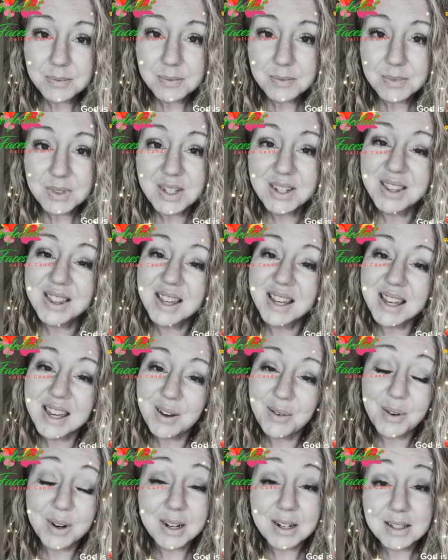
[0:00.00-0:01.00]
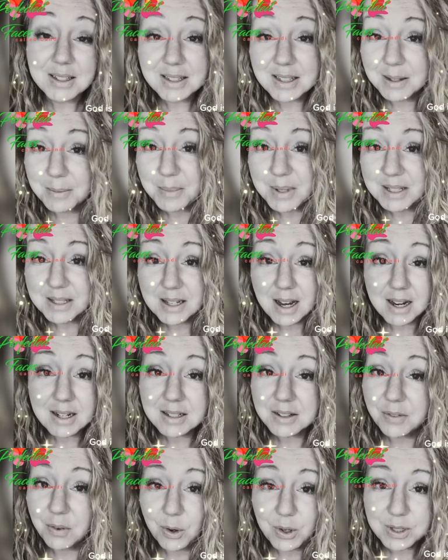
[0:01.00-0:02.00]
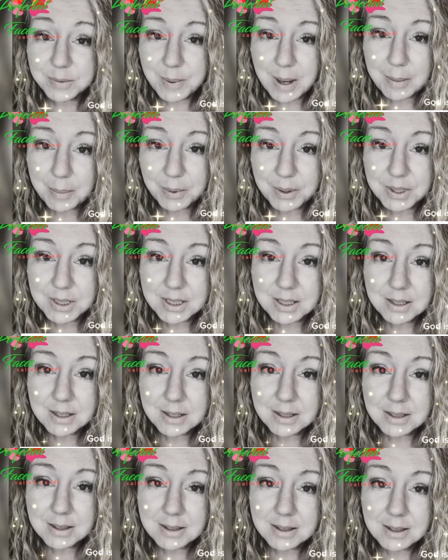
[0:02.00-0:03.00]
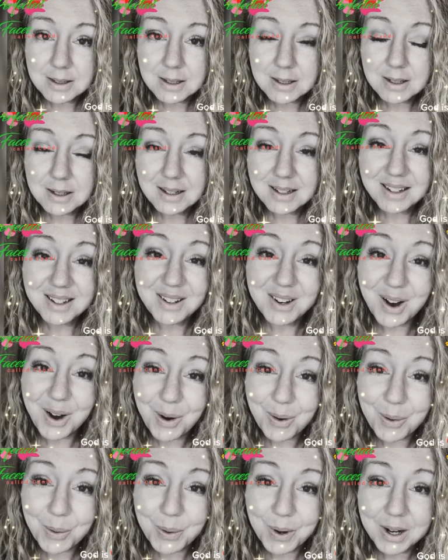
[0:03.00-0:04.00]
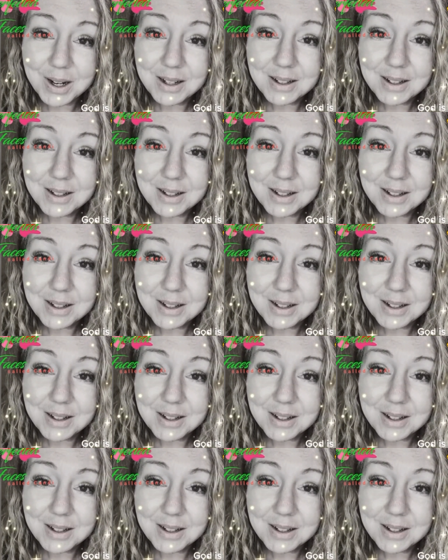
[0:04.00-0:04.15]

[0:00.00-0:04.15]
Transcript: Do you think he wanted to see me sign divorce papers? No.